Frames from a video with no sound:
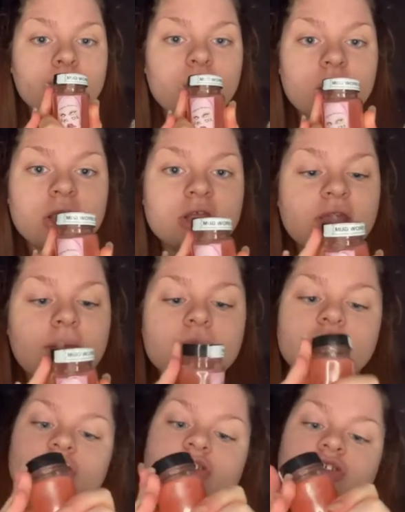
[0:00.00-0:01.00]
yeah,
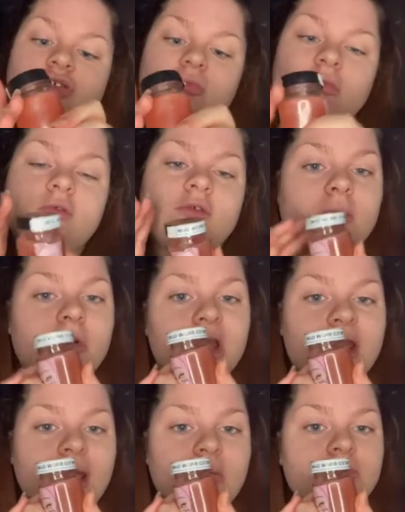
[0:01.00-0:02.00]
just if you ever want to get
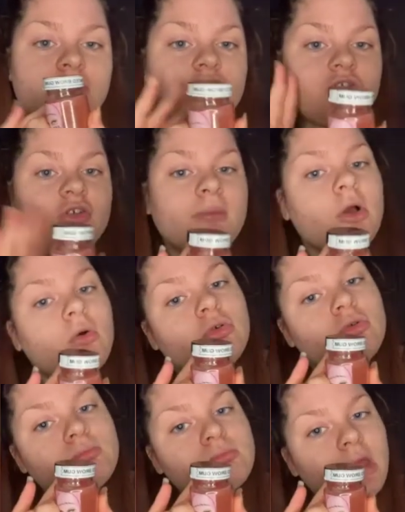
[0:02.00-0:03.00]
that, just use my code.
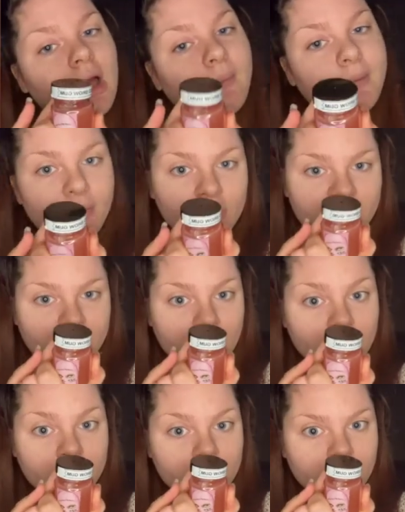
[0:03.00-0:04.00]
I'll be posting my
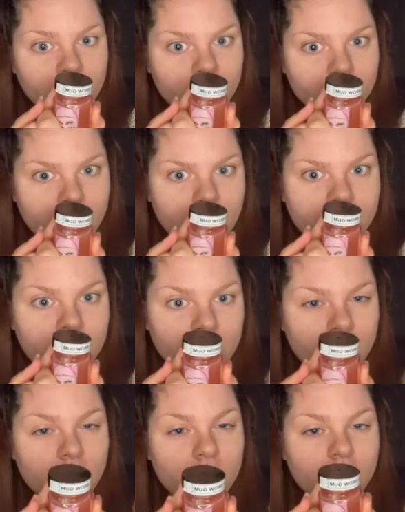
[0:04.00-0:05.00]
code down
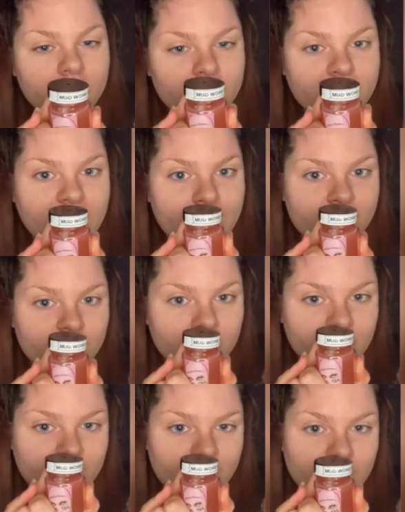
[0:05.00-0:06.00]
below under the caption
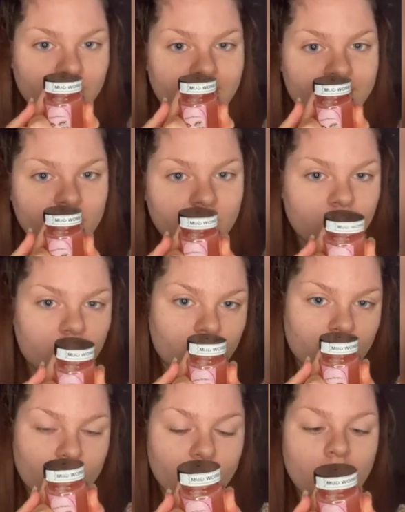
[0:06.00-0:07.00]
if you'd like
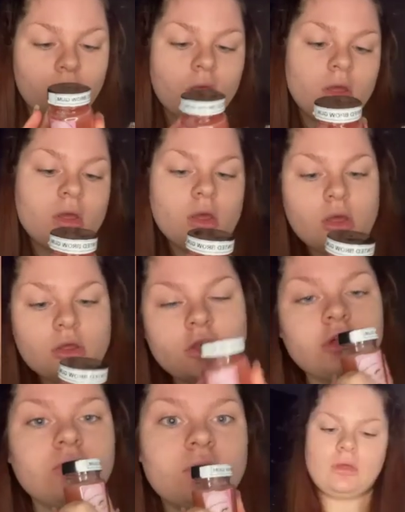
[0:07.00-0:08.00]
to
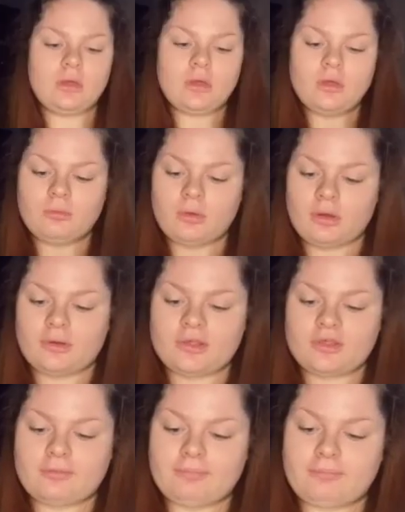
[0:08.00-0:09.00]
use it. Or
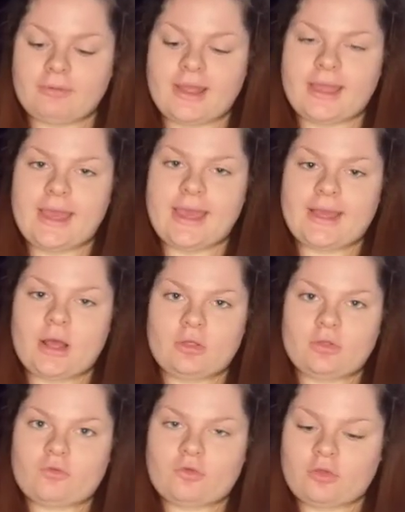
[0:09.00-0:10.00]
spray it
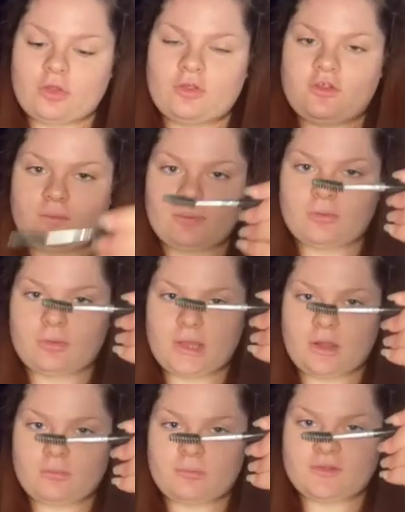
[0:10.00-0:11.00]
onto the spoolie or
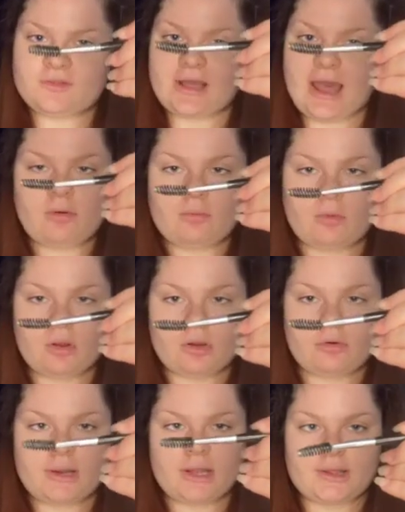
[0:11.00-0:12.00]
mascara wand or
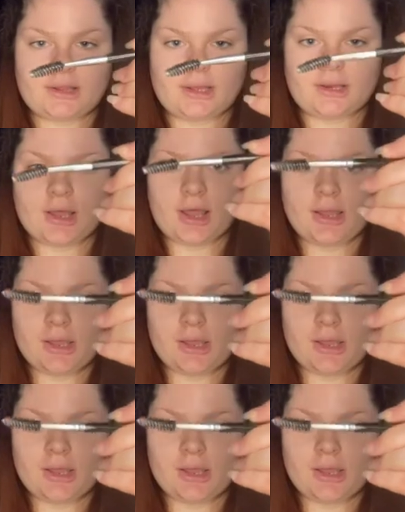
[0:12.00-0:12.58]
anything like that,